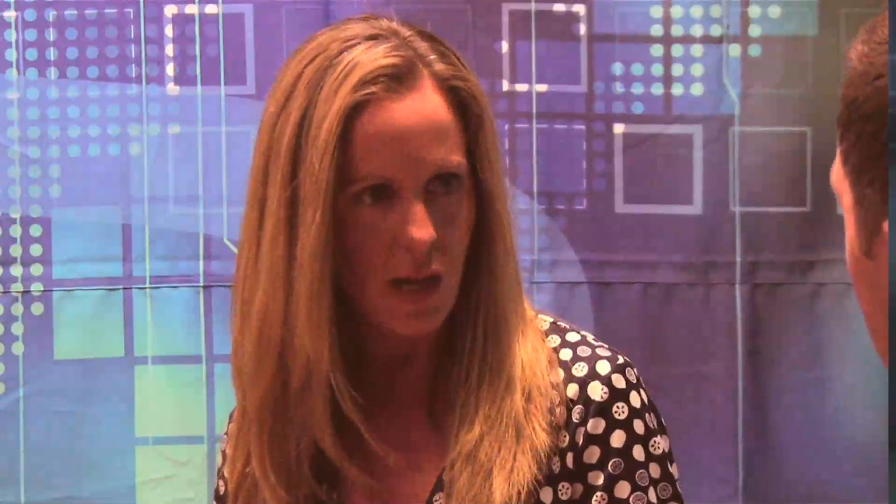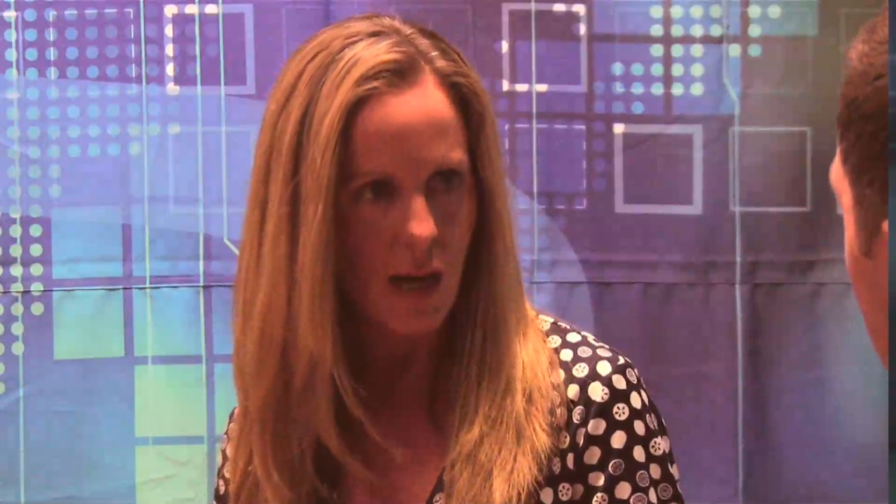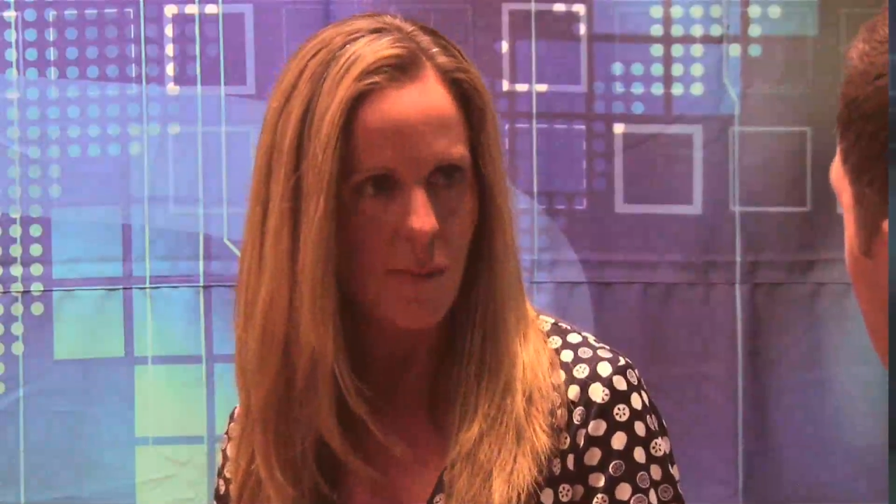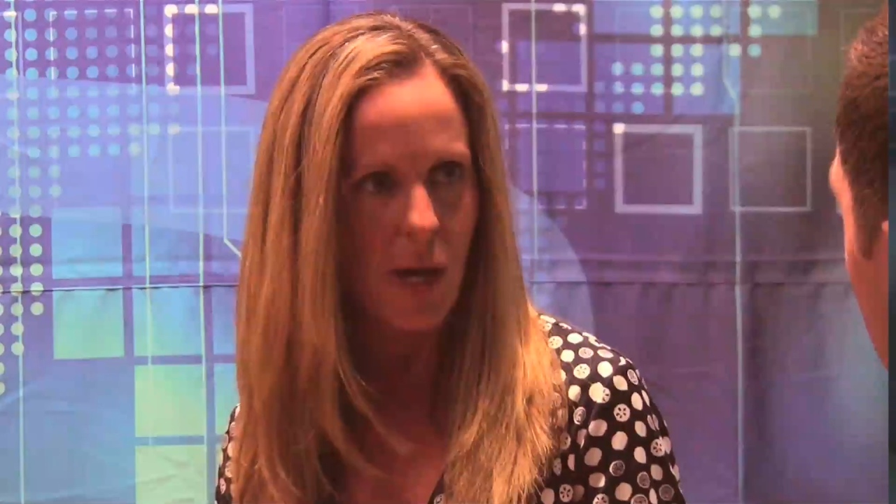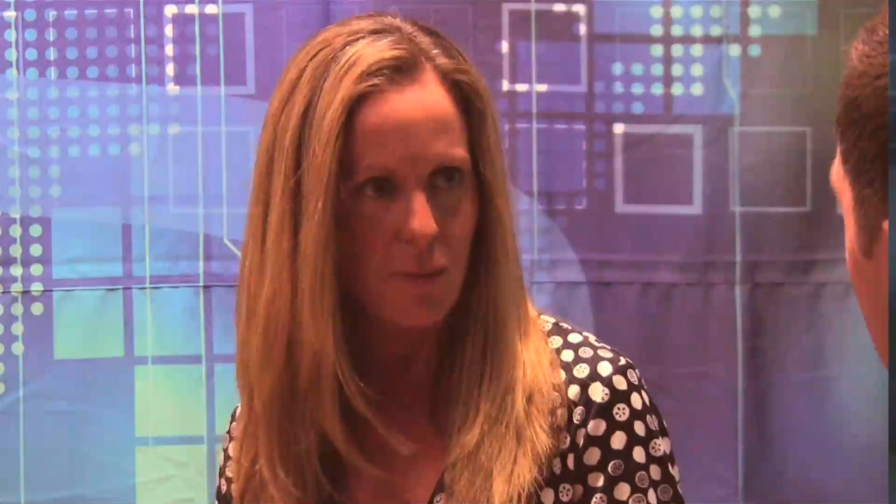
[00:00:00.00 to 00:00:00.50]

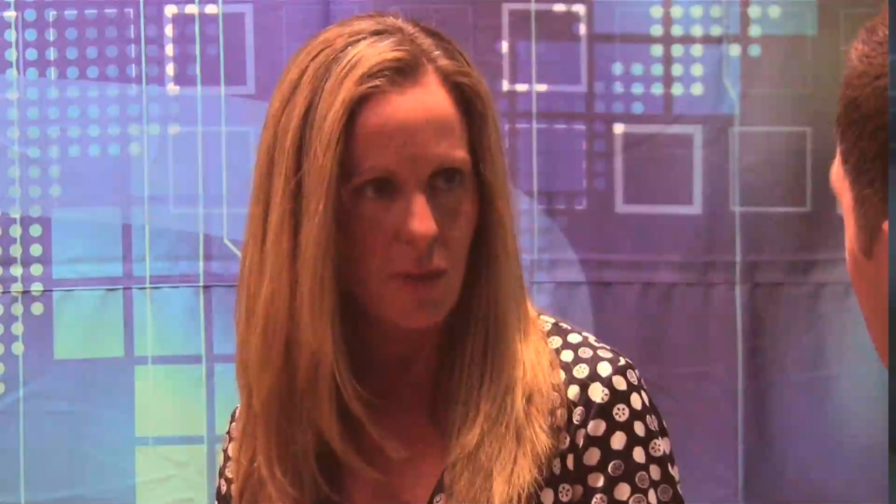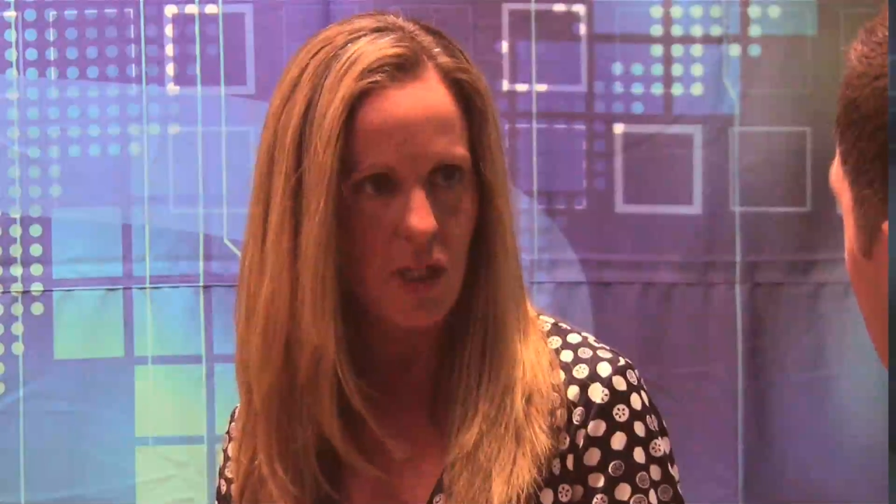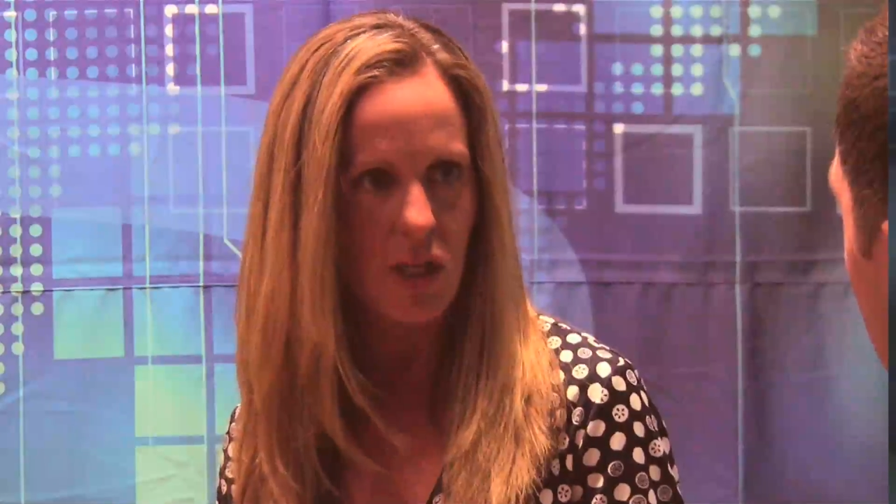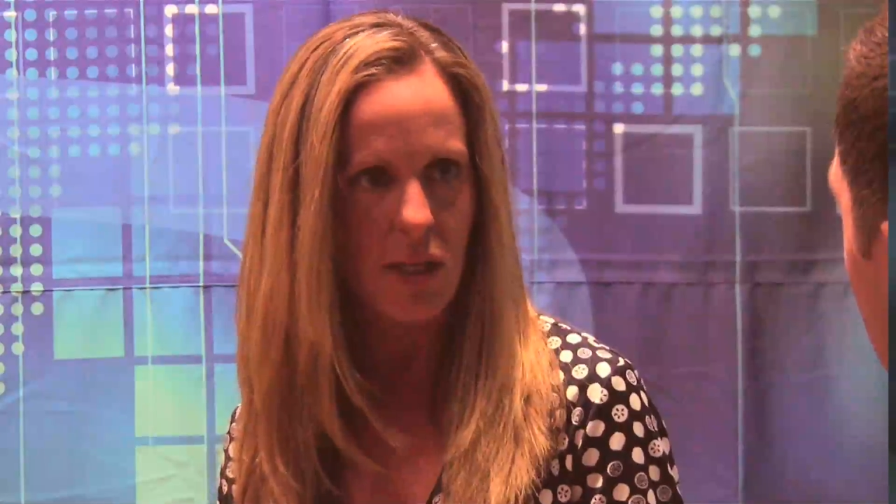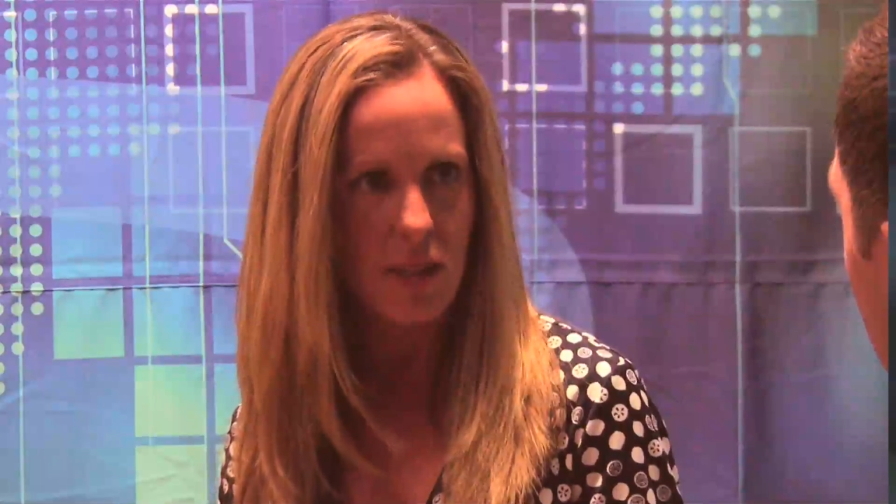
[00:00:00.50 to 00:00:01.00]

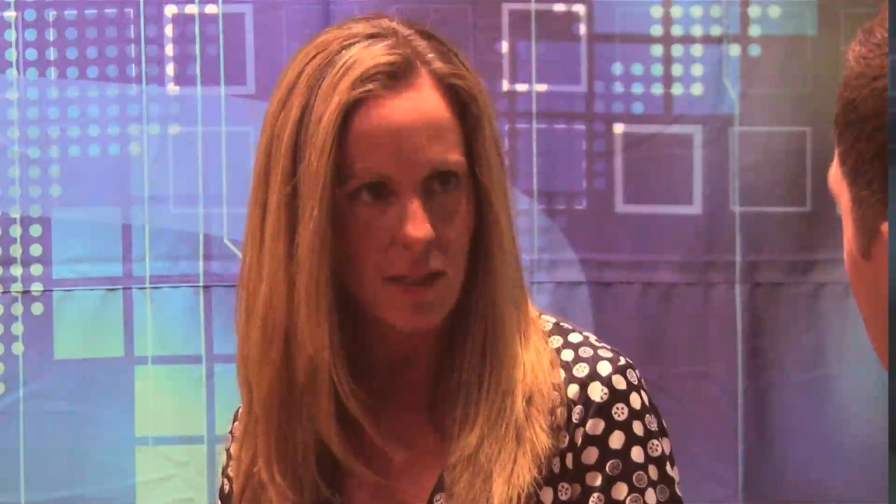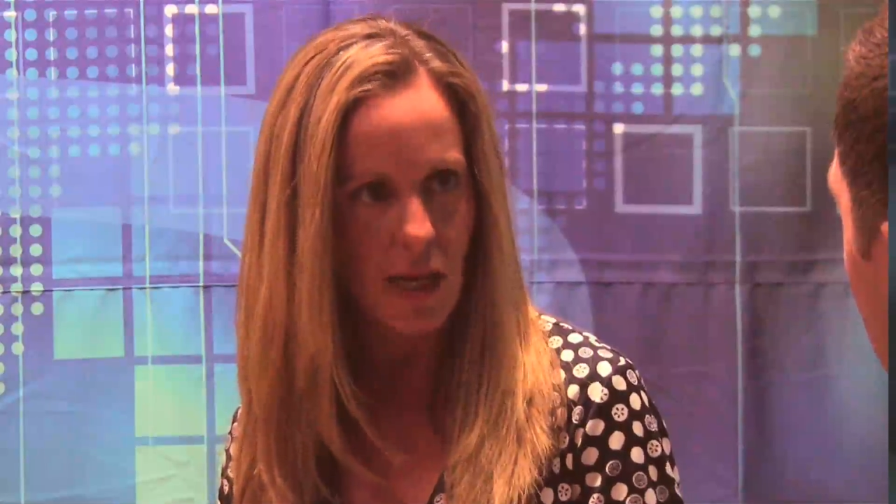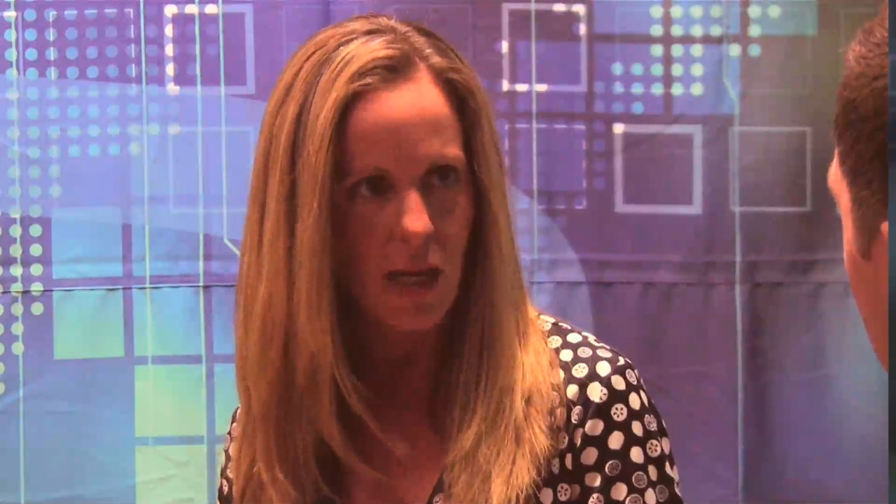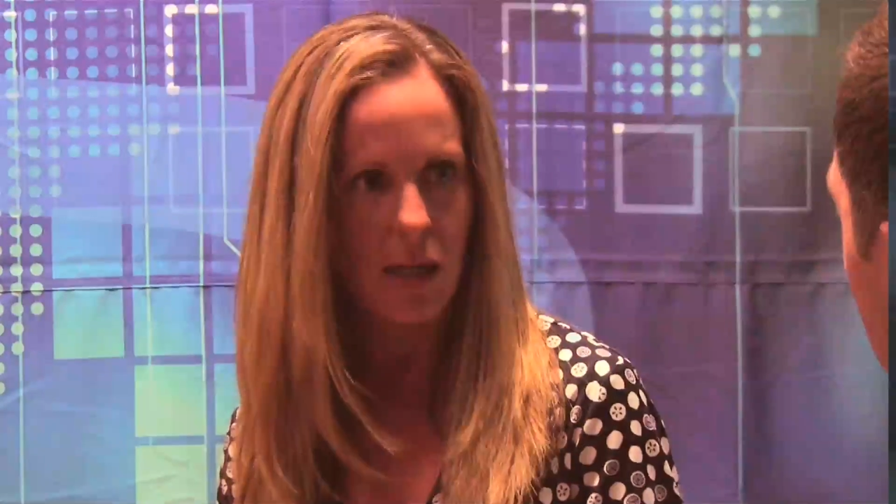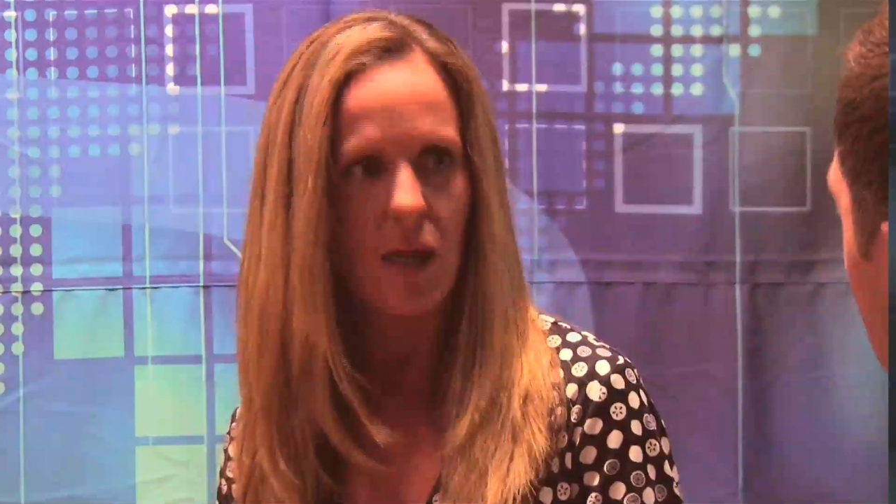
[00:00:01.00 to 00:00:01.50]
operation that's
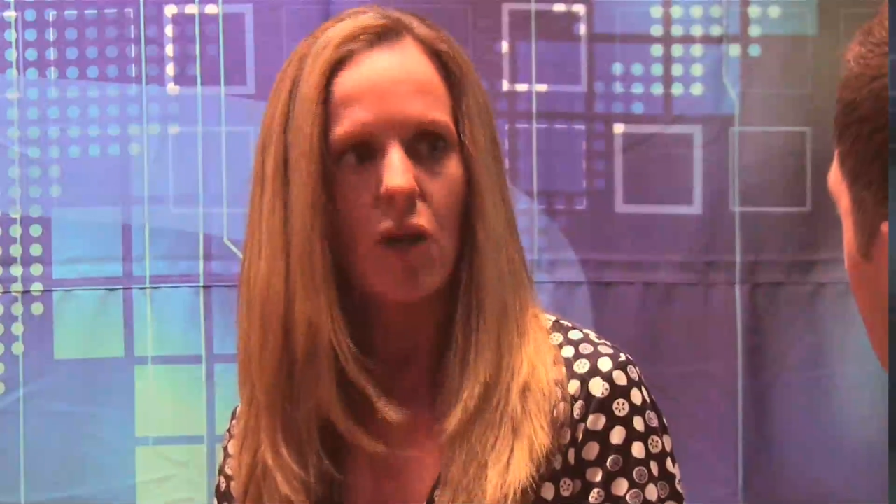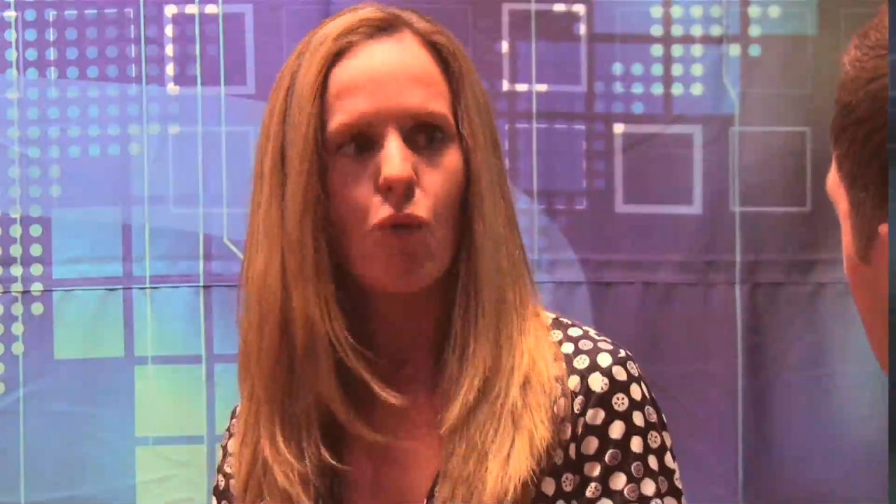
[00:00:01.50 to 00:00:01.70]
done